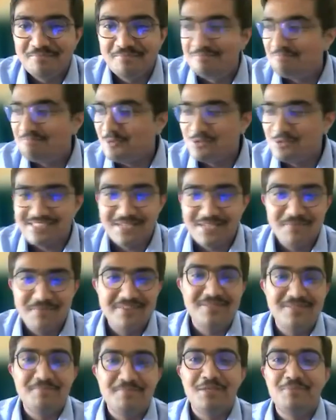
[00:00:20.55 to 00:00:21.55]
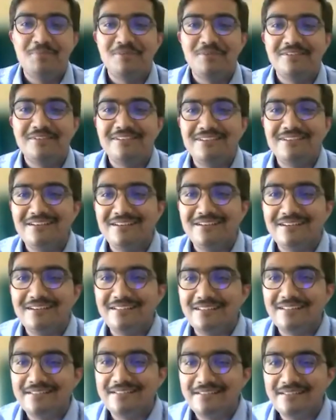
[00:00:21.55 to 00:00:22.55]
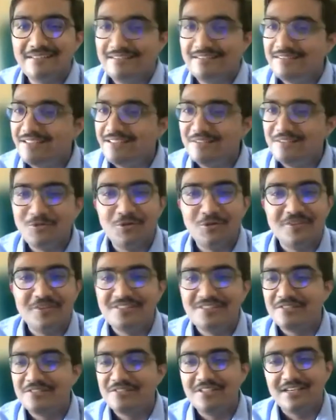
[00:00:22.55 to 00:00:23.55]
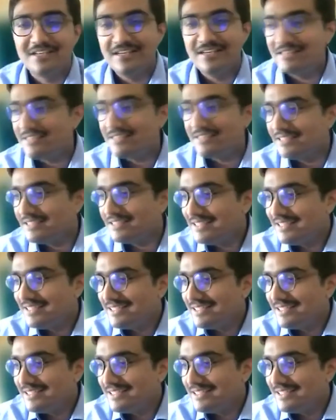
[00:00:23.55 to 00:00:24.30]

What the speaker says: most eminent people who have served the country.